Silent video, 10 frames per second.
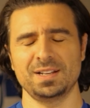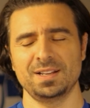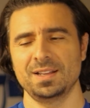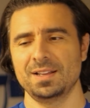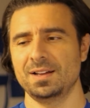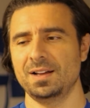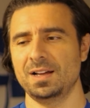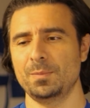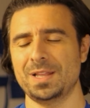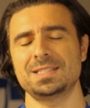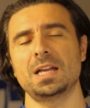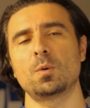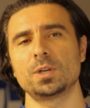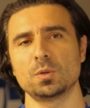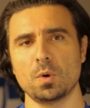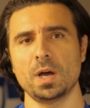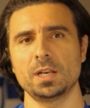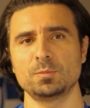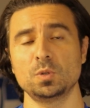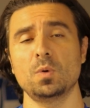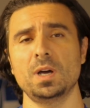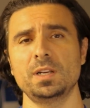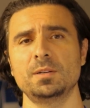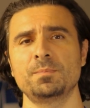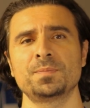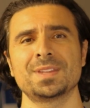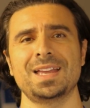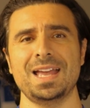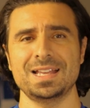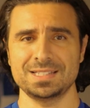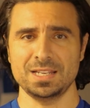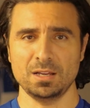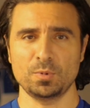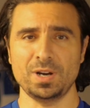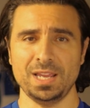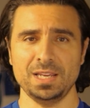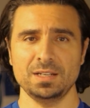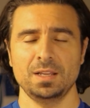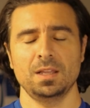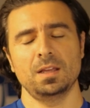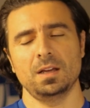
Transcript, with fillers: but uh, that's not where you want him. You want him as a number eight.